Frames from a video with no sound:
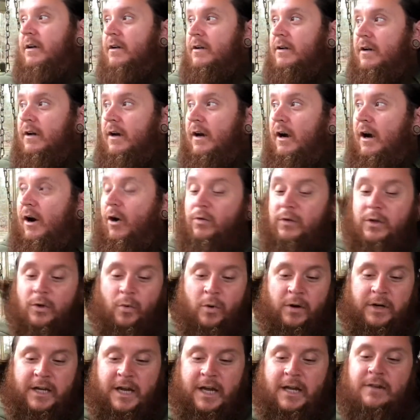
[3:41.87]
Only
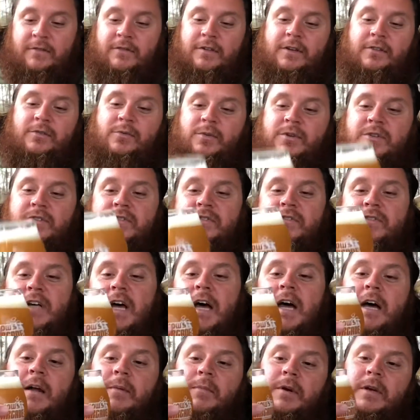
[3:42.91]
one can of this, which is
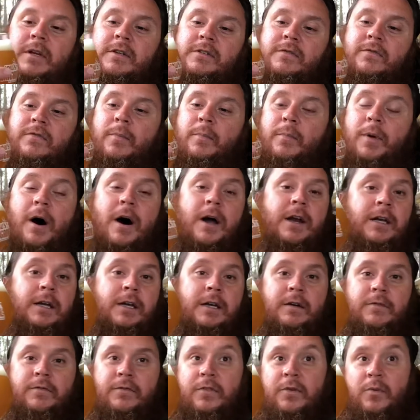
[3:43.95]
sad because if
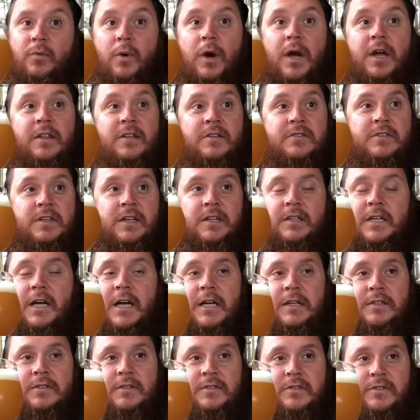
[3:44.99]
the way this thing
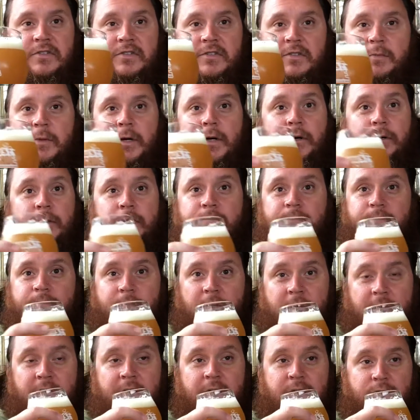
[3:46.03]
tastes is the smell,
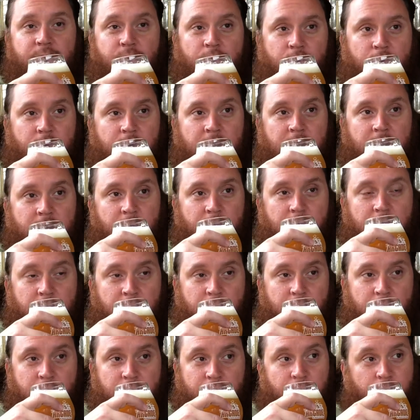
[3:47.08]
like it is really, really
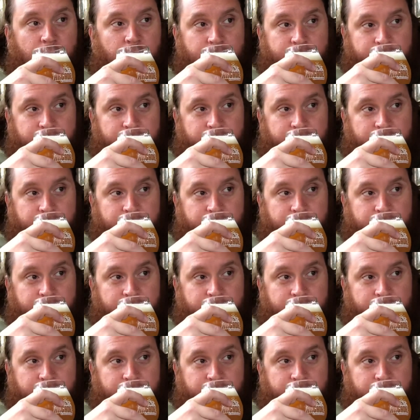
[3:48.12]
beautiful.